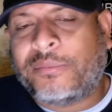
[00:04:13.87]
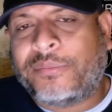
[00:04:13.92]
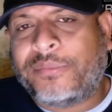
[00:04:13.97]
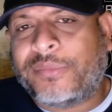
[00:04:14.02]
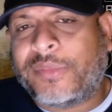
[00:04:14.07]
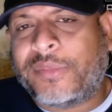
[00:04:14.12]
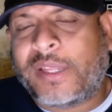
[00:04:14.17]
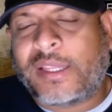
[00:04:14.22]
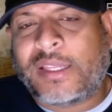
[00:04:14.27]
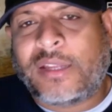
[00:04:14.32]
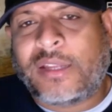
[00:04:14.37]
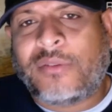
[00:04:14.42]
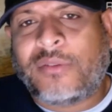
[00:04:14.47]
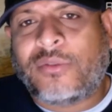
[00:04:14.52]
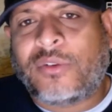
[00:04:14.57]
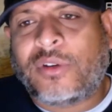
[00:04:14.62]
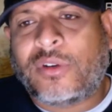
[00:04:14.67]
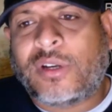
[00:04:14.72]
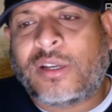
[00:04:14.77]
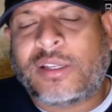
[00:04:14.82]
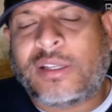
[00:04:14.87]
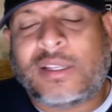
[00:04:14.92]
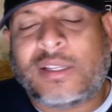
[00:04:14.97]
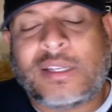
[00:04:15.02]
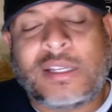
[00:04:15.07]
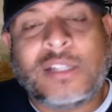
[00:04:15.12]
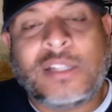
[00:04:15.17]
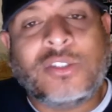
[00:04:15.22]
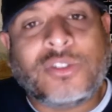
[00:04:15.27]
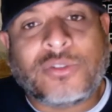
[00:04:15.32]
They did rule it an
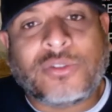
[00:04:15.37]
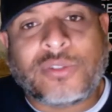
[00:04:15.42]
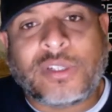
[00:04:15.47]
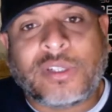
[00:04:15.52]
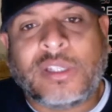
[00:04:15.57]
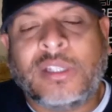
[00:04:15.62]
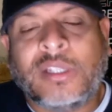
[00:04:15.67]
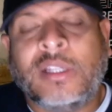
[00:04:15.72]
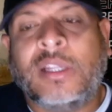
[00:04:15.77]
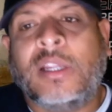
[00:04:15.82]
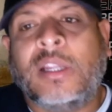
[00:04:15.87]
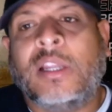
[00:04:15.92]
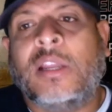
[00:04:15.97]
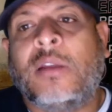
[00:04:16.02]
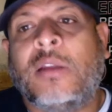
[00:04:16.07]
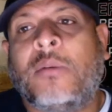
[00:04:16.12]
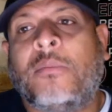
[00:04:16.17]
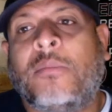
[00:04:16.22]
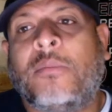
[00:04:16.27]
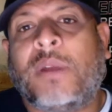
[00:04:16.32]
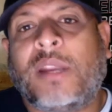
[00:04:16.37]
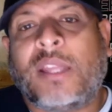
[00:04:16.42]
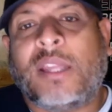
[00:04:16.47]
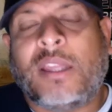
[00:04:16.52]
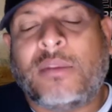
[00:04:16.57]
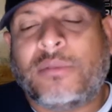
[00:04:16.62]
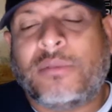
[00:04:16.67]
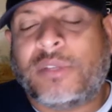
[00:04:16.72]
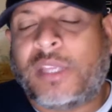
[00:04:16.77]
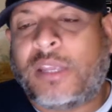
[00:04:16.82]
injury, but
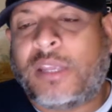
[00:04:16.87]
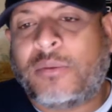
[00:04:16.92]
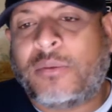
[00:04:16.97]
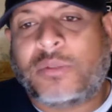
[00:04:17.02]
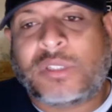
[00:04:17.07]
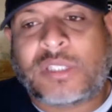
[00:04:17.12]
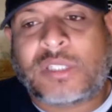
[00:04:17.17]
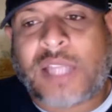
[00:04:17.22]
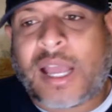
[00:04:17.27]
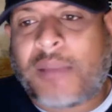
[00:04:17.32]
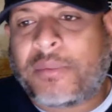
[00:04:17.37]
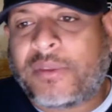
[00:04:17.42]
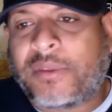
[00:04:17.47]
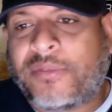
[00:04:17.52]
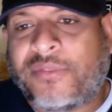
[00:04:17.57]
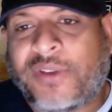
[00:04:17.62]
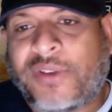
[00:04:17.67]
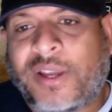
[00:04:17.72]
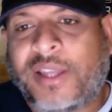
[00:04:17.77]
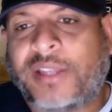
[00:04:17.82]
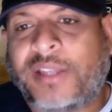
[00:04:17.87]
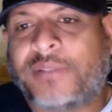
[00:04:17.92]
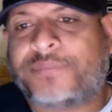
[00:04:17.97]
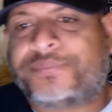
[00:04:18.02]
he was stopping the fight.